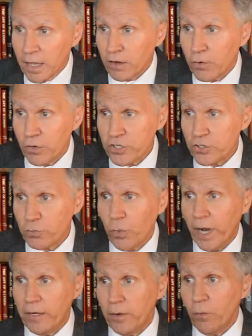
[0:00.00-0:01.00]
Of course,
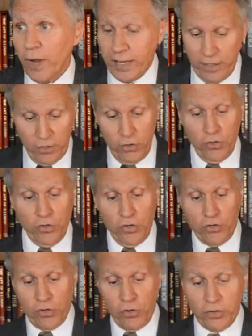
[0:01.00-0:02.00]
when
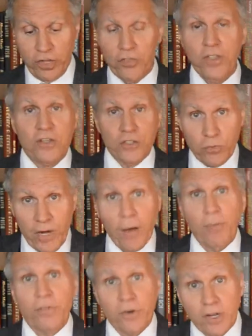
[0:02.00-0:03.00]
you turn the things
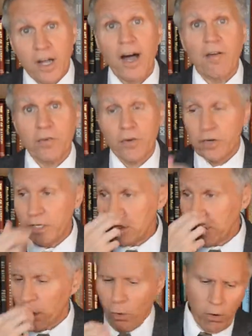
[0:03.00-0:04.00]
around when they're covered and
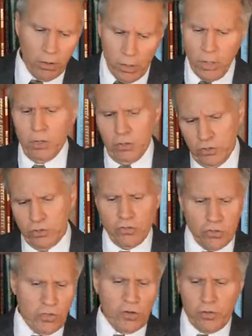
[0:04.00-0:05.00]
say,
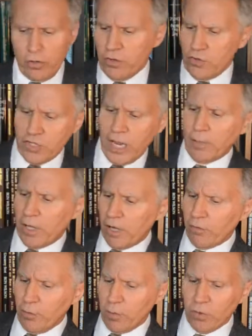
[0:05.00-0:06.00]
they're the same
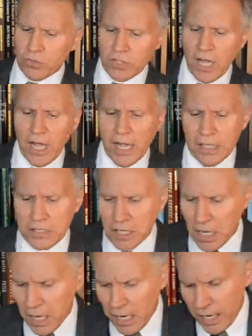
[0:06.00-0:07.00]
color on both
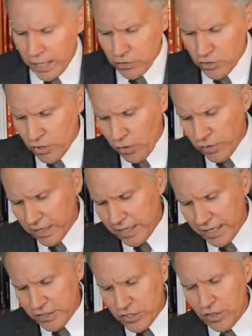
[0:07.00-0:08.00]
sides. And so the
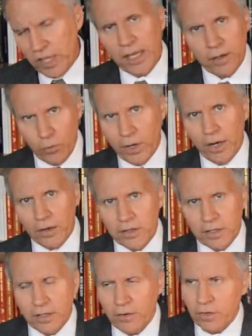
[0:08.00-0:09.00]
kids think, well,
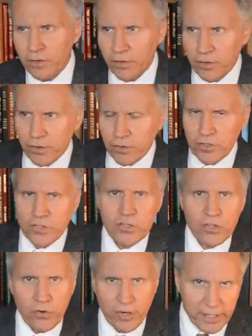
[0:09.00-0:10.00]
you know, you're
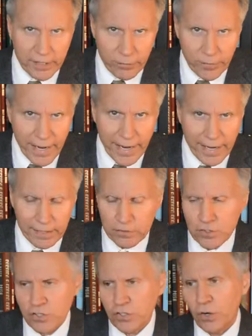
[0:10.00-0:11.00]
just turning it
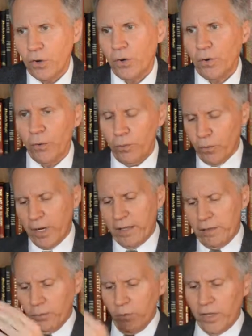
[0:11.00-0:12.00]
around. So
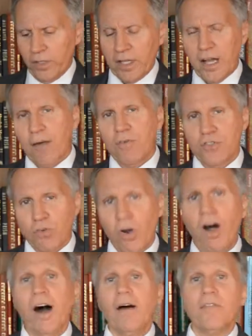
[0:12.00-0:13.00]
when the covers
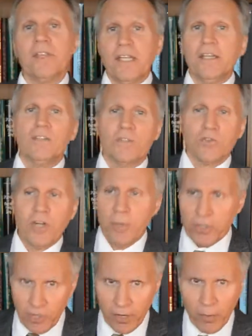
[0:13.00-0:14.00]
are off, the kids are
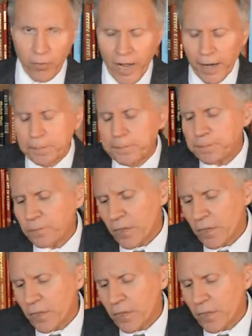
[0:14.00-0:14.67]
screaming, turn them around.